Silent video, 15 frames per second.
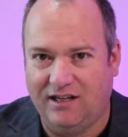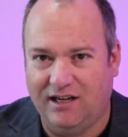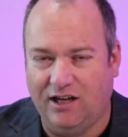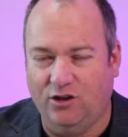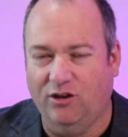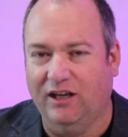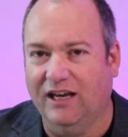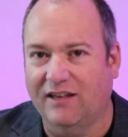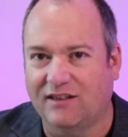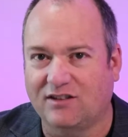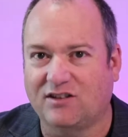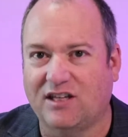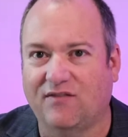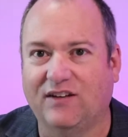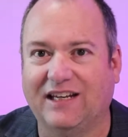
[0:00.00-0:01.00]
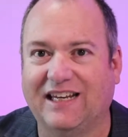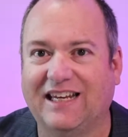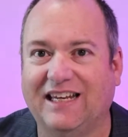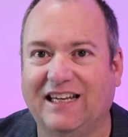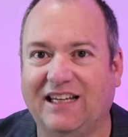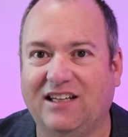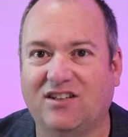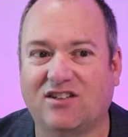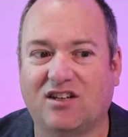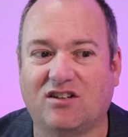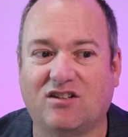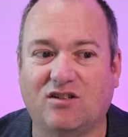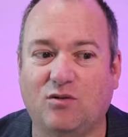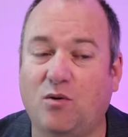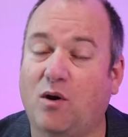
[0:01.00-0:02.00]
and you can get the 7 keys
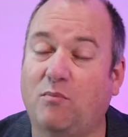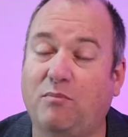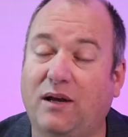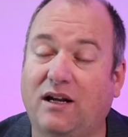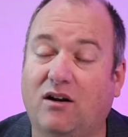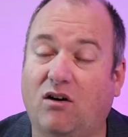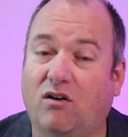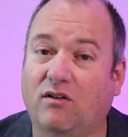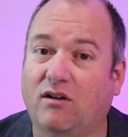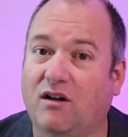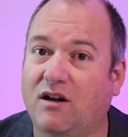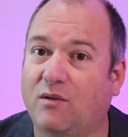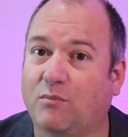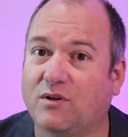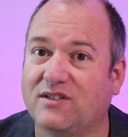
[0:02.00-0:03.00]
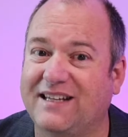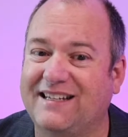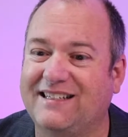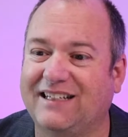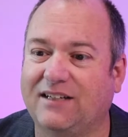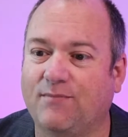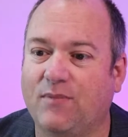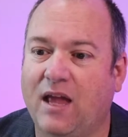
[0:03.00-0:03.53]
to better online presenting.